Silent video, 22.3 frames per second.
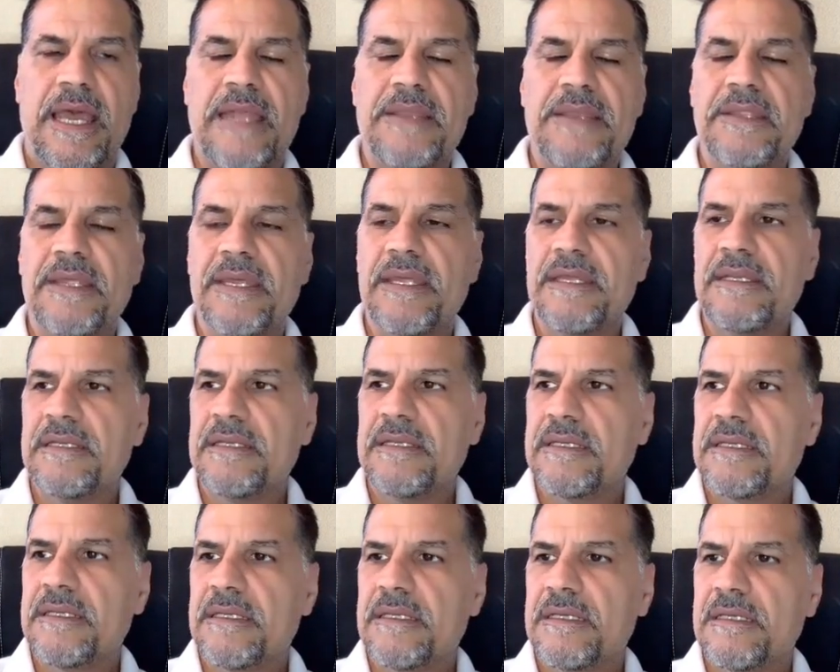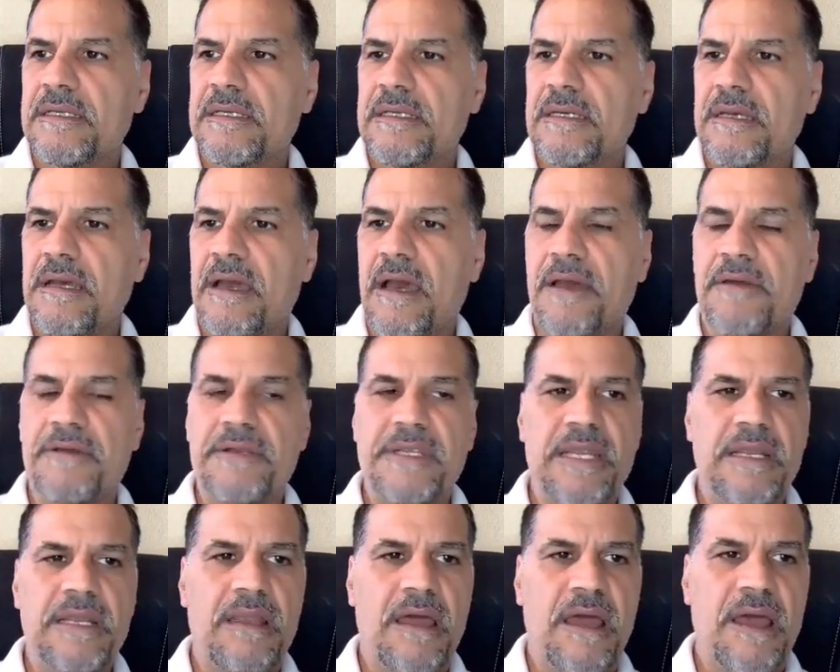And then I
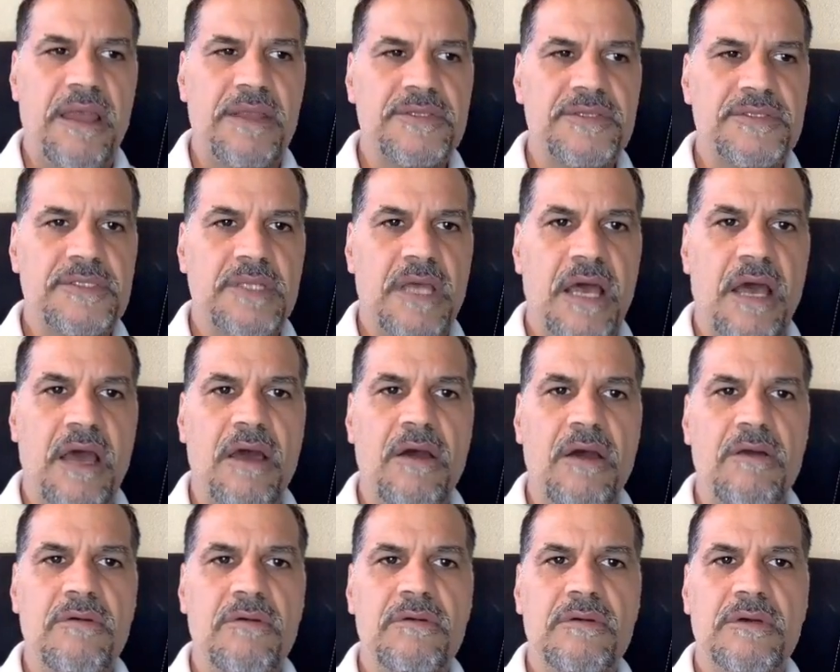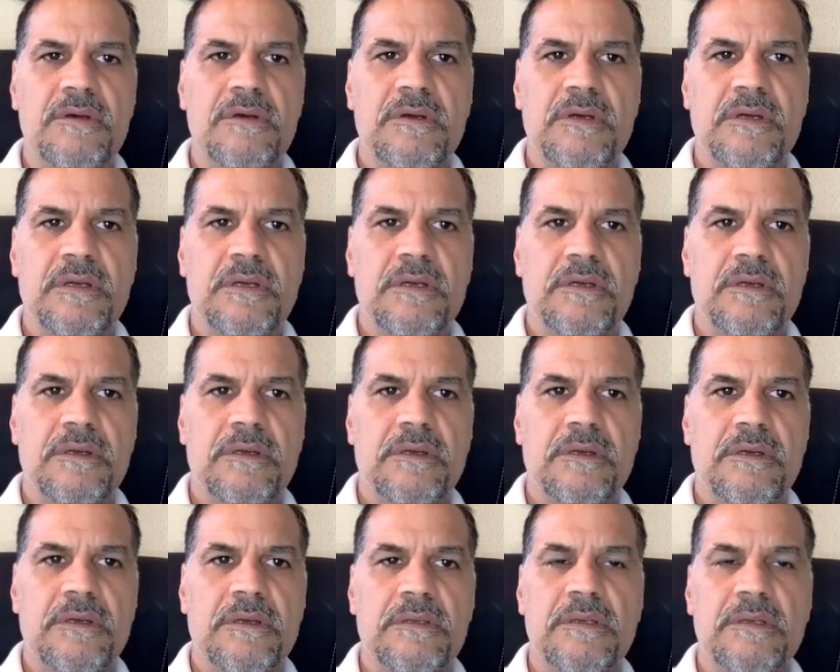realized how
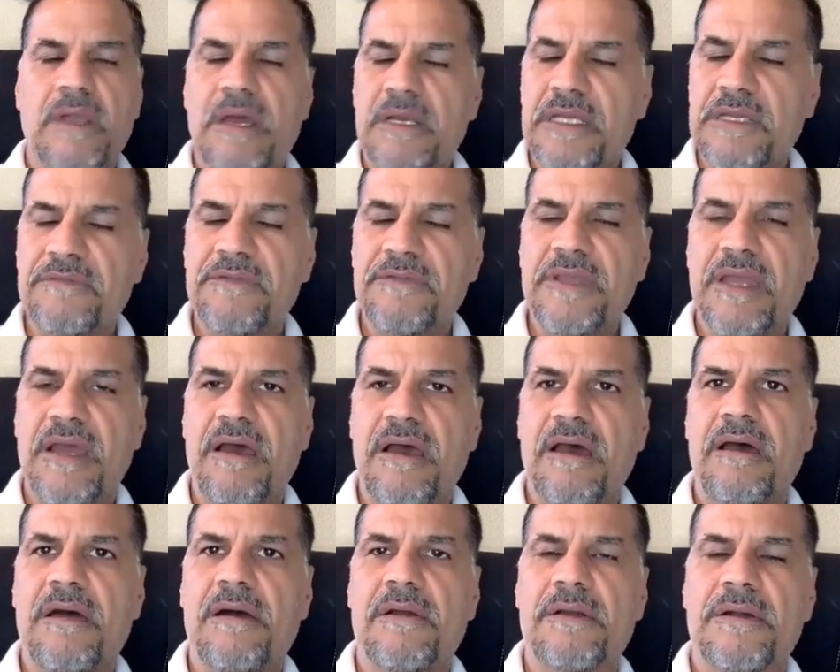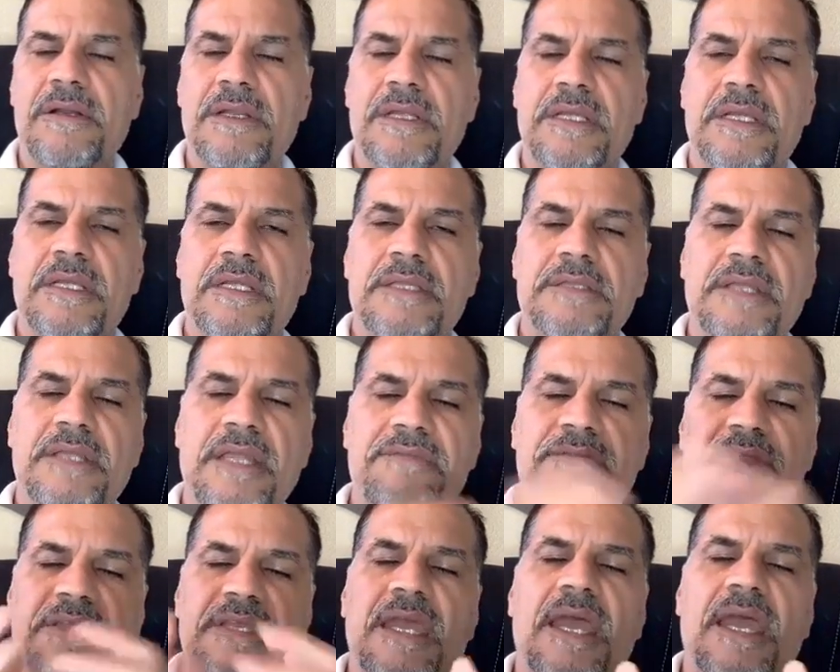lucky we are
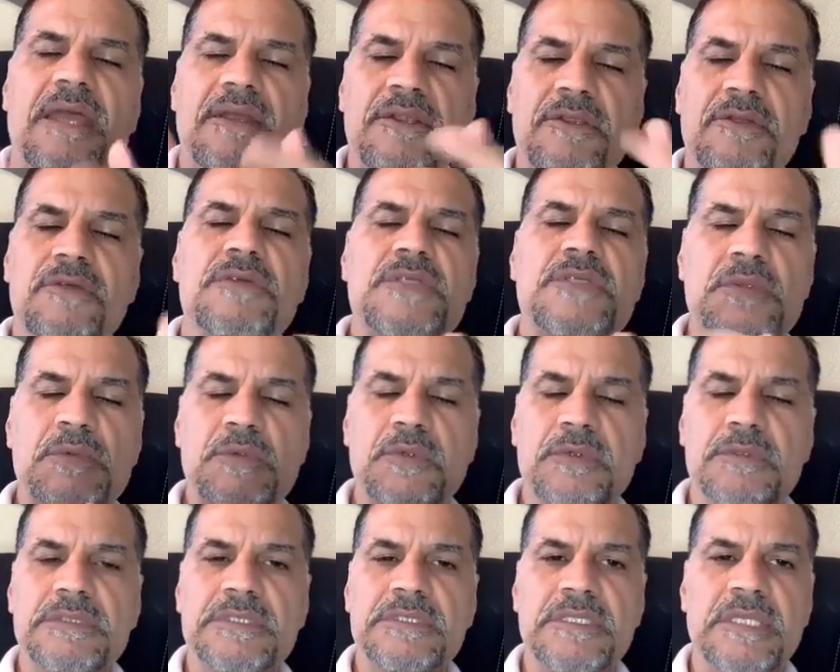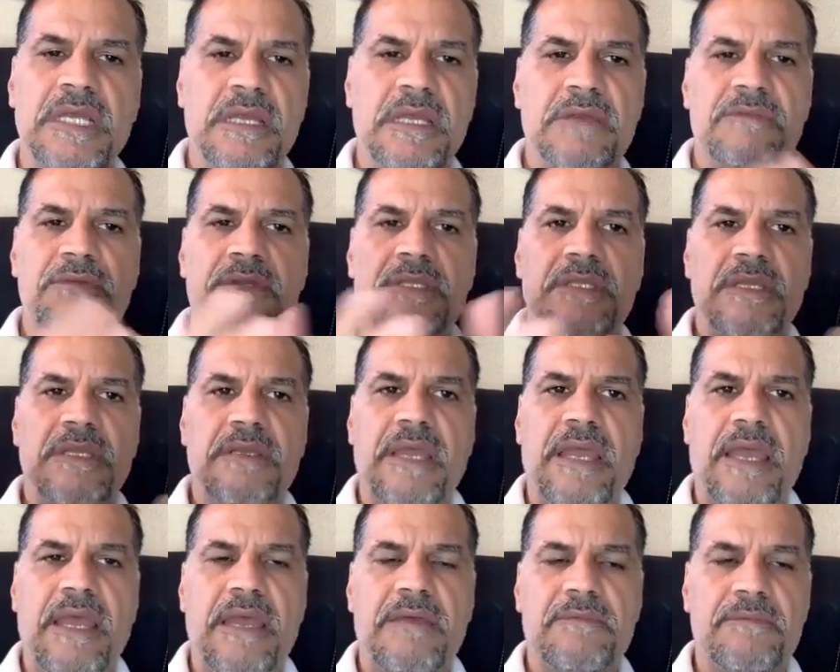that we can use water
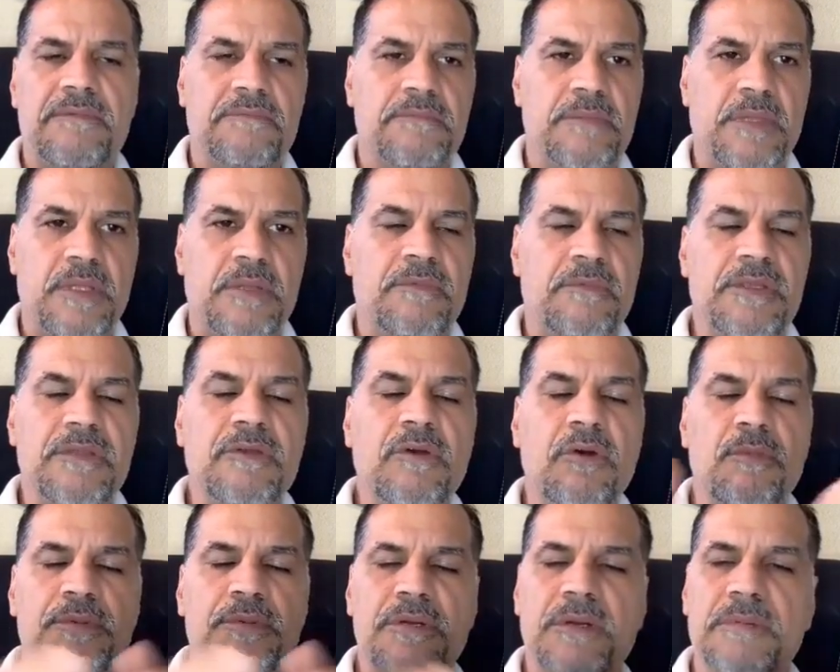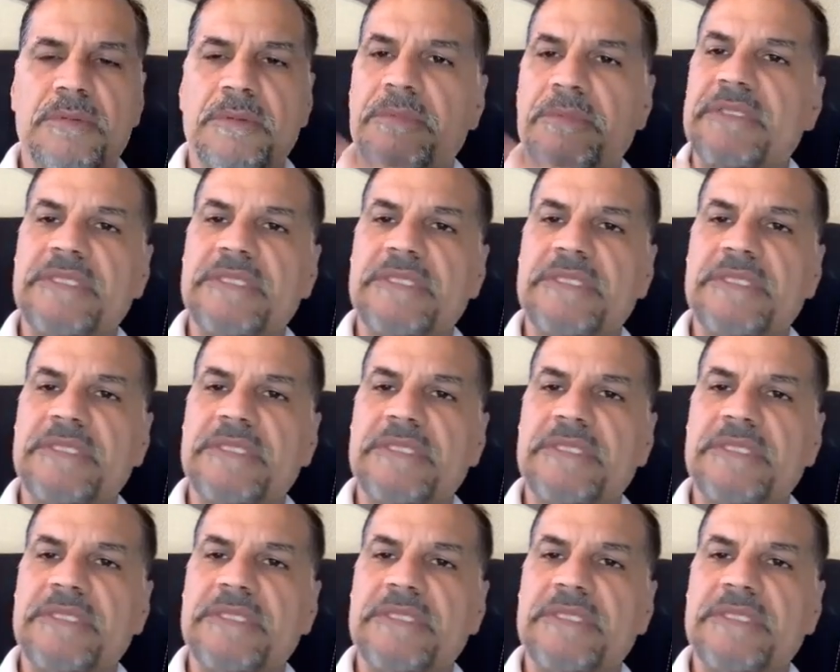with no problem.